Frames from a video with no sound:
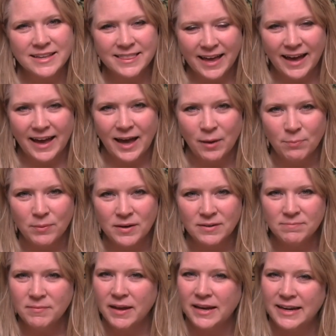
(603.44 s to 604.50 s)
that
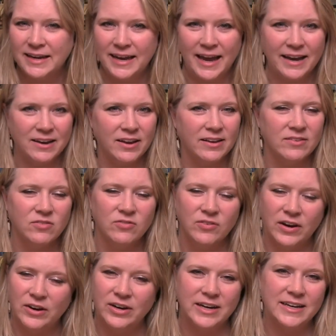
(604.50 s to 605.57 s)
happen, and again, it's
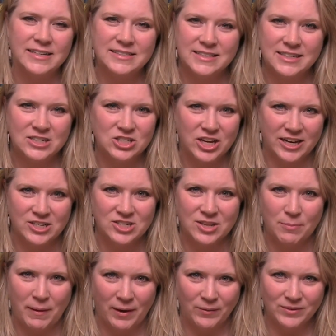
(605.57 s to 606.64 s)
very easy to change
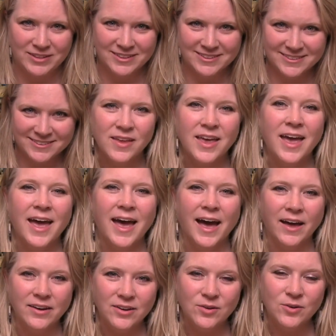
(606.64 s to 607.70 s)
them out.
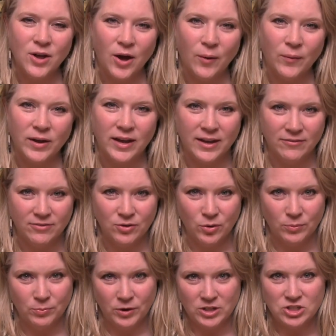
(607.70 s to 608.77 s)
How do you know if your
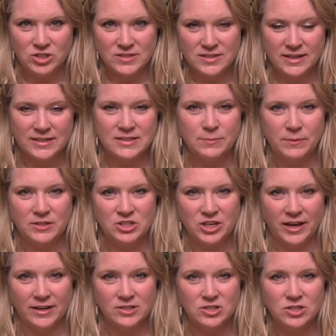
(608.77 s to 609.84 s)
brushes need to be
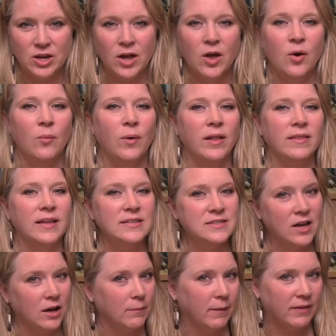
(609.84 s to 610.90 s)
changed? Well, let's
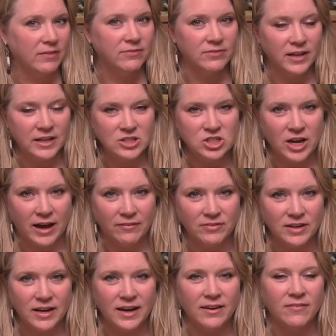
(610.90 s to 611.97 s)
talk about the flex shaft.
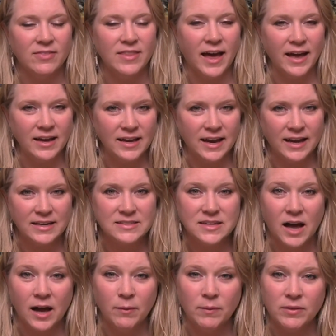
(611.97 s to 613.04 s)
In that case,
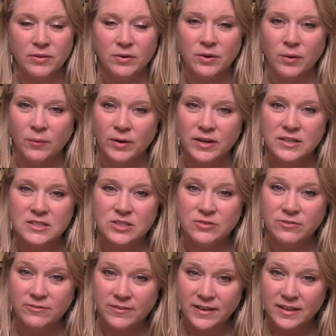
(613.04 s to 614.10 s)
I'm either going to
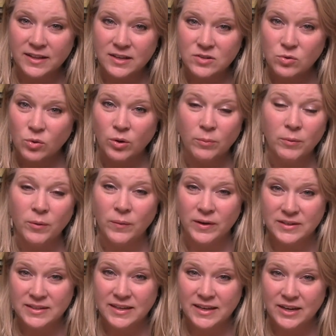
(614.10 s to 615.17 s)
feel it or I'm going
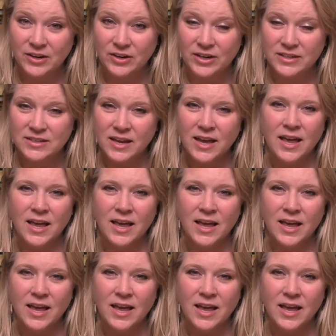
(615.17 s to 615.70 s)
to hear it.